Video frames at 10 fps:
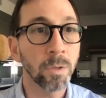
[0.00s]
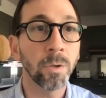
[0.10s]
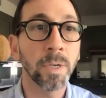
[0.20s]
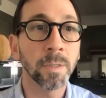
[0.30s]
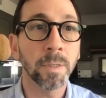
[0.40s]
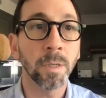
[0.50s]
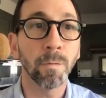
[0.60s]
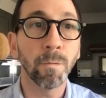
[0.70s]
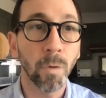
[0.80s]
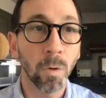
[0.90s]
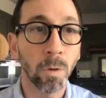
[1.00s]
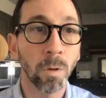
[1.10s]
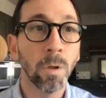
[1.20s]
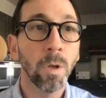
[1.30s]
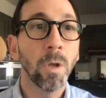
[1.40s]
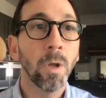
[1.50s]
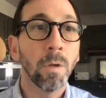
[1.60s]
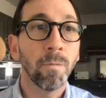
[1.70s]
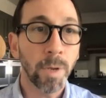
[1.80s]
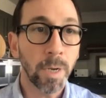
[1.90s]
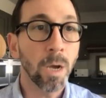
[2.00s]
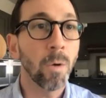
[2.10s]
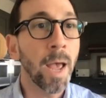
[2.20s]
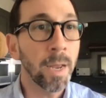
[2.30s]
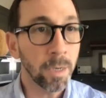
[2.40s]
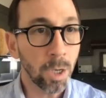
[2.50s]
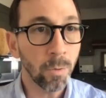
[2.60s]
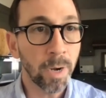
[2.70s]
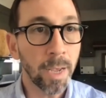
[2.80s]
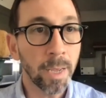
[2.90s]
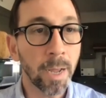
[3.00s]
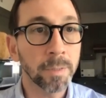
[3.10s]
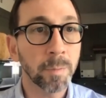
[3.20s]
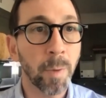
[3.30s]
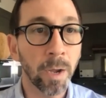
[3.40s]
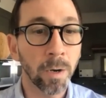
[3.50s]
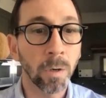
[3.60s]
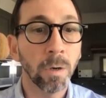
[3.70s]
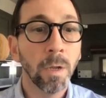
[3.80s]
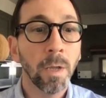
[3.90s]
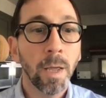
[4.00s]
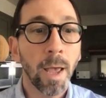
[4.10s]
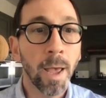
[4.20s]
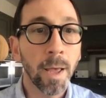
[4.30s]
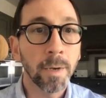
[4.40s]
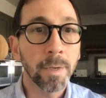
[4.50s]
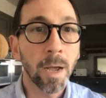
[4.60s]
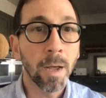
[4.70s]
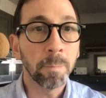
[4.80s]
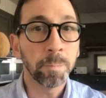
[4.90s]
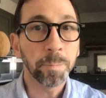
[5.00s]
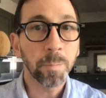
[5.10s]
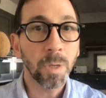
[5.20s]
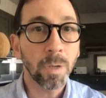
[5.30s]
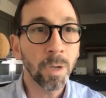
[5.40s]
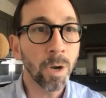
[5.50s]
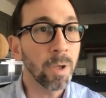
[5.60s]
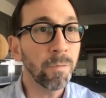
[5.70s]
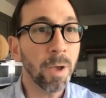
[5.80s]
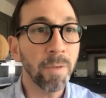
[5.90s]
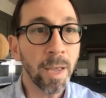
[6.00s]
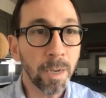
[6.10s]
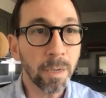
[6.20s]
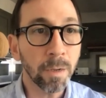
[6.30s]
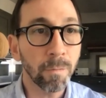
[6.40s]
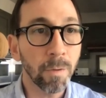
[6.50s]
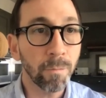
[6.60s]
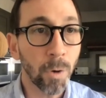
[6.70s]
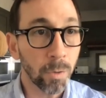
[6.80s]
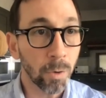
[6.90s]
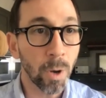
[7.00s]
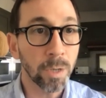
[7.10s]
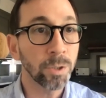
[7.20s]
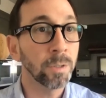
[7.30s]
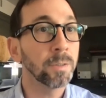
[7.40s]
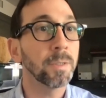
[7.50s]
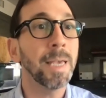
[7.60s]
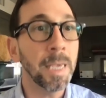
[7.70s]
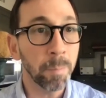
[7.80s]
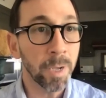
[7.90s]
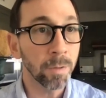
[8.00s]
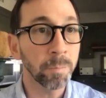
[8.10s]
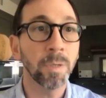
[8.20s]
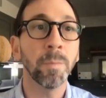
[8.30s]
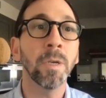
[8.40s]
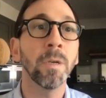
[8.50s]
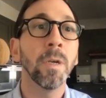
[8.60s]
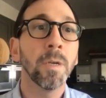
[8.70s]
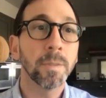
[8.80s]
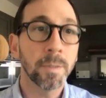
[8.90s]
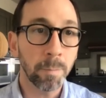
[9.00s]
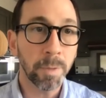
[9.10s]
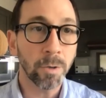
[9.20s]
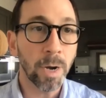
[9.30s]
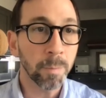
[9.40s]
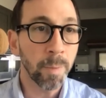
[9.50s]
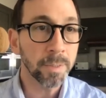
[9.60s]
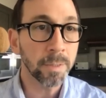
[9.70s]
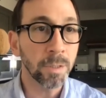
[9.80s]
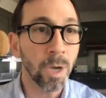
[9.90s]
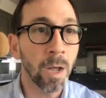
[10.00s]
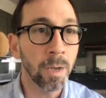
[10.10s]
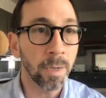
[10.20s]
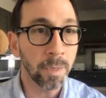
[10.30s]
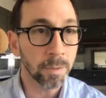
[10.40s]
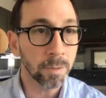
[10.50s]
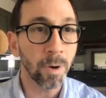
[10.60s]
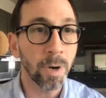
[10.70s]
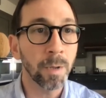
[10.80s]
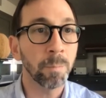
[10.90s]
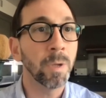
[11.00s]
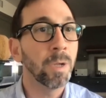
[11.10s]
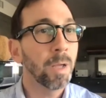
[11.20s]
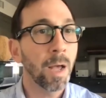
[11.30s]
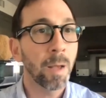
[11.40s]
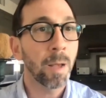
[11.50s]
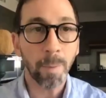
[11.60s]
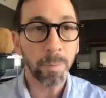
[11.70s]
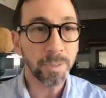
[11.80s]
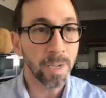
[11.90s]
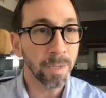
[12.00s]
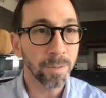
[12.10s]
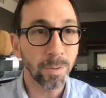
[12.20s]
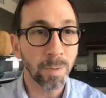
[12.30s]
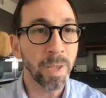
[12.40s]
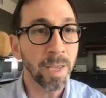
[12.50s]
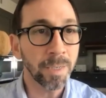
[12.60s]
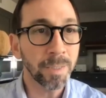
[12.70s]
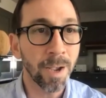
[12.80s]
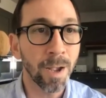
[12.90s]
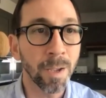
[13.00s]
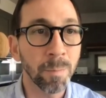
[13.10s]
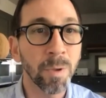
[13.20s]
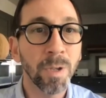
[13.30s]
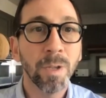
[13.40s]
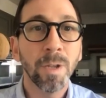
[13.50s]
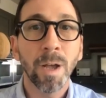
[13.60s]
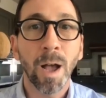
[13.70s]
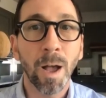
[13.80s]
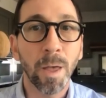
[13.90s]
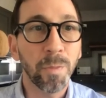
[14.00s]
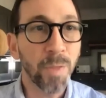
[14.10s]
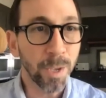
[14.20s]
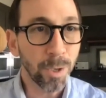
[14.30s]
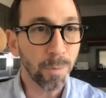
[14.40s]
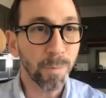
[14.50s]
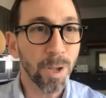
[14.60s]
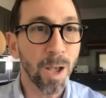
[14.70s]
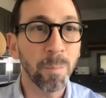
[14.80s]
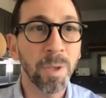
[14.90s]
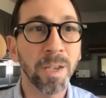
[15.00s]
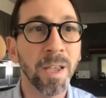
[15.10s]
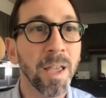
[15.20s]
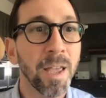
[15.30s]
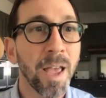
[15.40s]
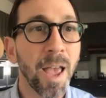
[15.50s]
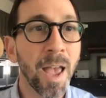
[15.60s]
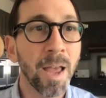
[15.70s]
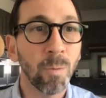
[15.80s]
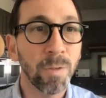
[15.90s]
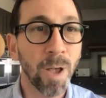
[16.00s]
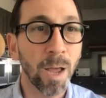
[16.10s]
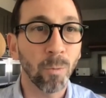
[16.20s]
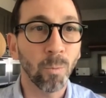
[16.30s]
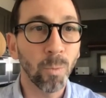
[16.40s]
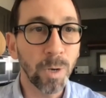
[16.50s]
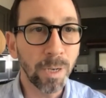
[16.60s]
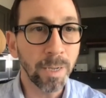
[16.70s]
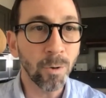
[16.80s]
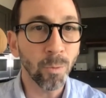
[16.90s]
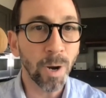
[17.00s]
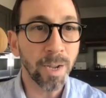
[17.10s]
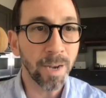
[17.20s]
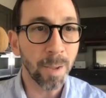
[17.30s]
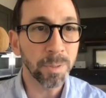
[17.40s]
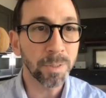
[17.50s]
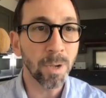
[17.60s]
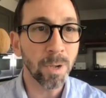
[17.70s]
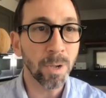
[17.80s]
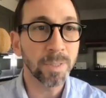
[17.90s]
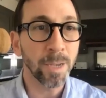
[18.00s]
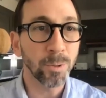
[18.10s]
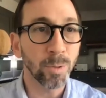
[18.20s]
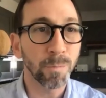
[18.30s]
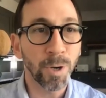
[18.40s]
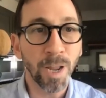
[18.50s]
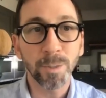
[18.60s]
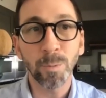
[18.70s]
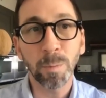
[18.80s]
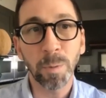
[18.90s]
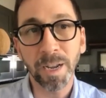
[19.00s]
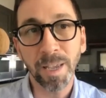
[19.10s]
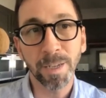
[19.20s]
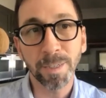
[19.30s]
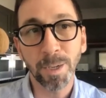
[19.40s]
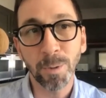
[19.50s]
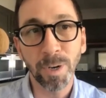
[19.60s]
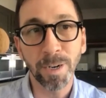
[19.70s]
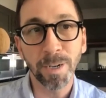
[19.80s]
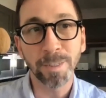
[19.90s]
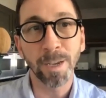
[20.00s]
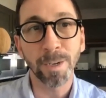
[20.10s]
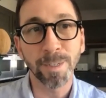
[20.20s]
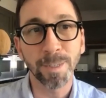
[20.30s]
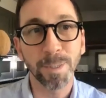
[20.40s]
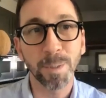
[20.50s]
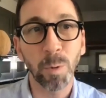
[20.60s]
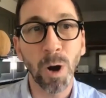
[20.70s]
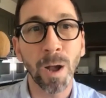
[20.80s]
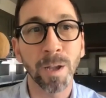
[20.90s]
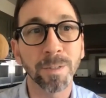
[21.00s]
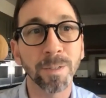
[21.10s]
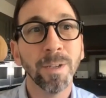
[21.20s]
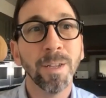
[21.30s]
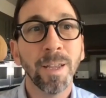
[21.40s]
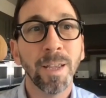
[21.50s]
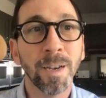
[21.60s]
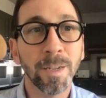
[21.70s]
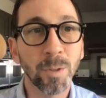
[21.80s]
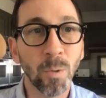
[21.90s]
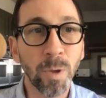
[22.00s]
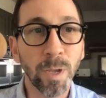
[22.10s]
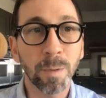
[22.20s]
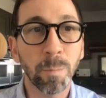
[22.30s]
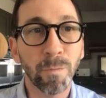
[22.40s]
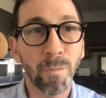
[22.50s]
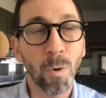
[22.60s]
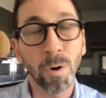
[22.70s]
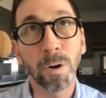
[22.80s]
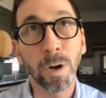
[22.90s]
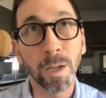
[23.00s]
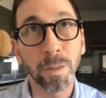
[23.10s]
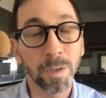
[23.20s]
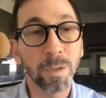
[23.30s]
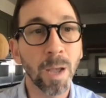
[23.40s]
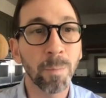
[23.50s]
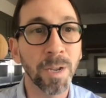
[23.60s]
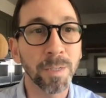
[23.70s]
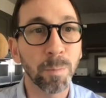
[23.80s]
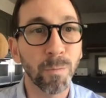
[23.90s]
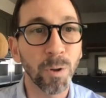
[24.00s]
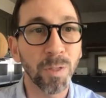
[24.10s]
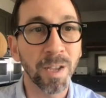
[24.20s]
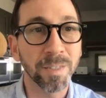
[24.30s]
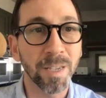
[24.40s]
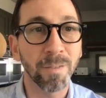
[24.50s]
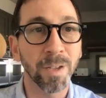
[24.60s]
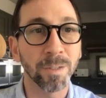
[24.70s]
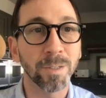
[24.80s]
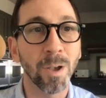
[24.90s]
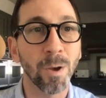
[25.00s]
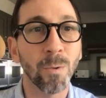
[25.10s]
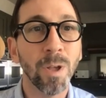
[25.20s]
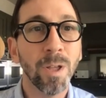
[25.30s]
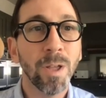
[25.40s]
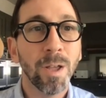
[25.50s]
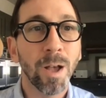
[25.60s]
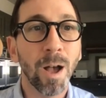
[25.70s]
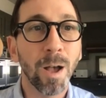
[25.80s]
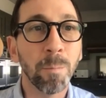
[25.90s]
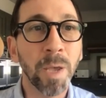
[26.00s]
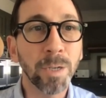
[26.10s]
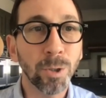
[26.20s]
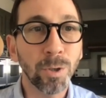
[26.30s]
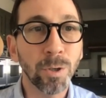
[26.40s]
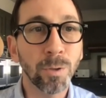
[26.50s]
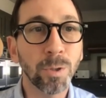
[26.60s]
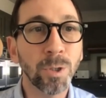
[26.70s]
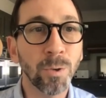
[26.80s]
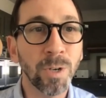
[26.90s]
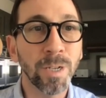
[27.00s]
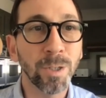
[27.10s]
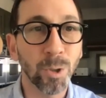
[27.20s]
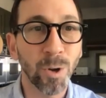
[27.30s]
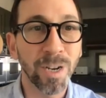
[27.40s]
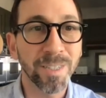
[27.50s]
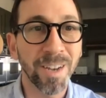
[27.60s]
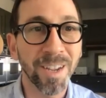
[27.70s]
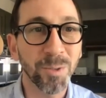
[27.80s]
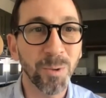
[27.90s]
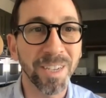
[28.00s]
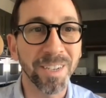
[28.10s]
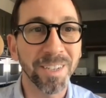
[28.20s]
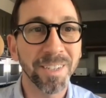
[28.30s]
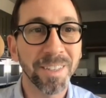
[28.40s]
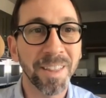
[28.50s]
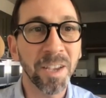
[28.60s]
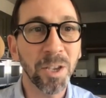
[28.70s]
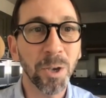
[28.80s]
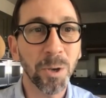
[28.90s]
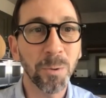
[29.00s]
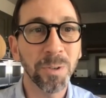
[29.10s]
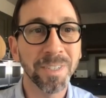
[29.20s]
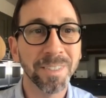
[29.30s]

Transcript: So you can see the full video and Q&A at Aspire. And, um, you know, if you have any further questions, email them to me, send me a direct message on Instagram I'm happy to answer them anytime. Uh, thank you for coming. And we've got a really great episode scheduled for next week, but I can't tell you what it is yet because it's a surprise. It is the week before, a uh, couple days before Thanksgiving. So uh, make sure you tune in and join us next week. Thank you.